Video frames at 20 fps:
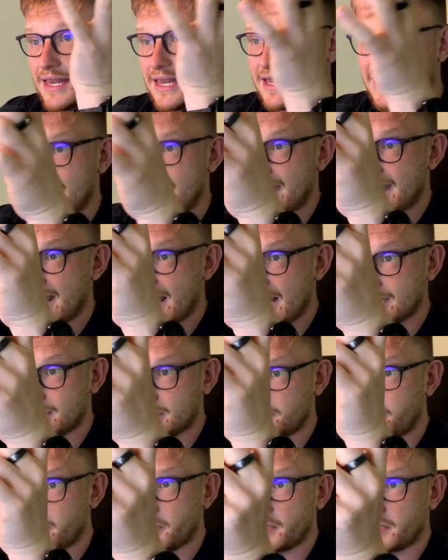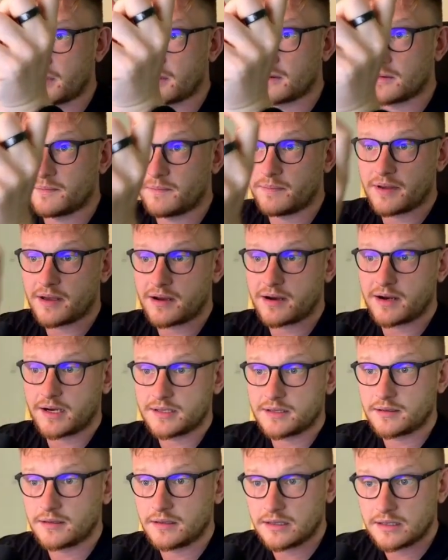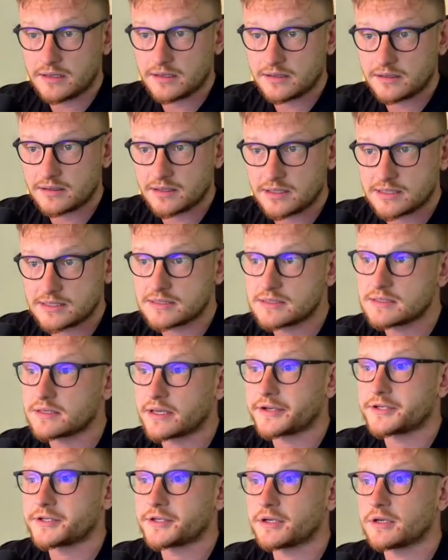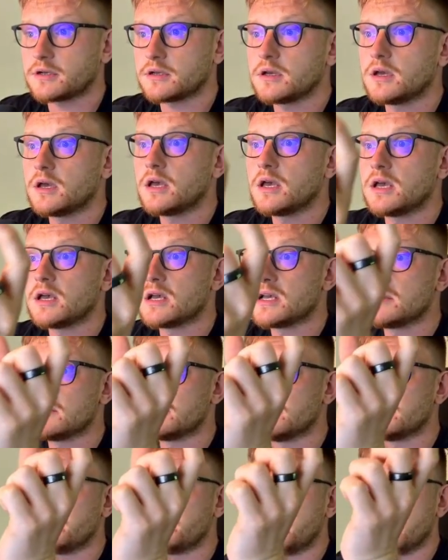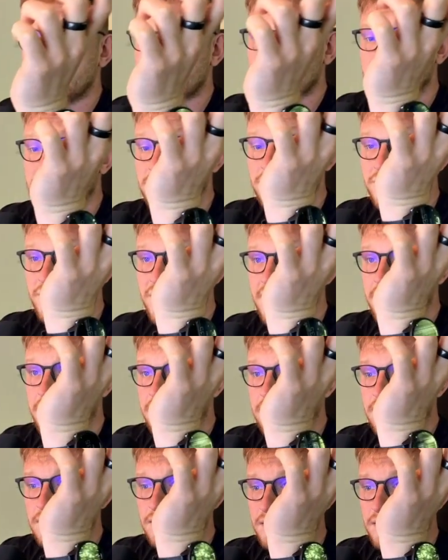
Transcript: that particular part, this section, be also here?